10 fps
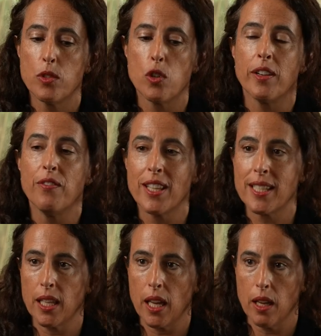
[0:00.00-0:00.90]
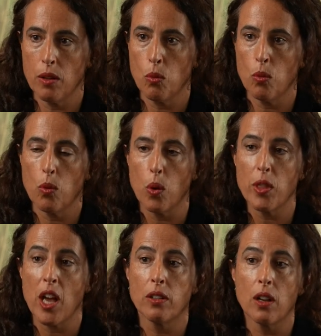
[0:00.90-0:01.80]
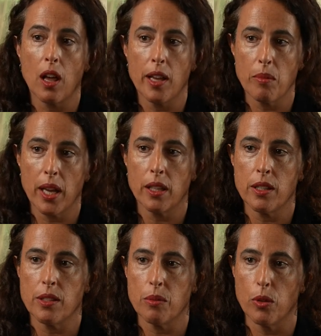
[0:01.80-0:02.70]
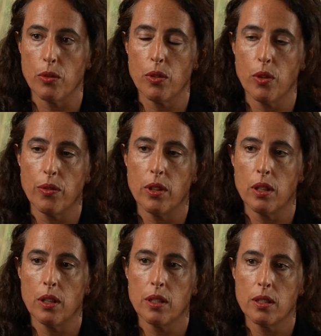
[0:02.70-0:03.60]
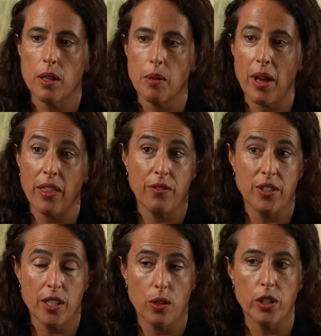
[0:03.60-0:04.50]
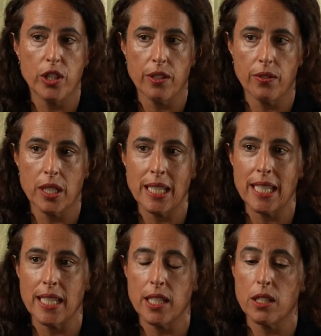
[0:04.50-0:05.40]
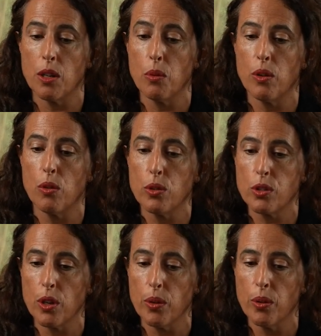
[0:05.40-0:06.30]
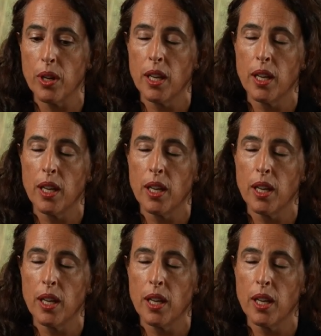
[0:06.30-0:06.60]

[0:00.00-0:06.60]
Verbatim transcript: try and investigate what the underlying mechanism of, of the uh, pathophysiology of the disease is. So we're also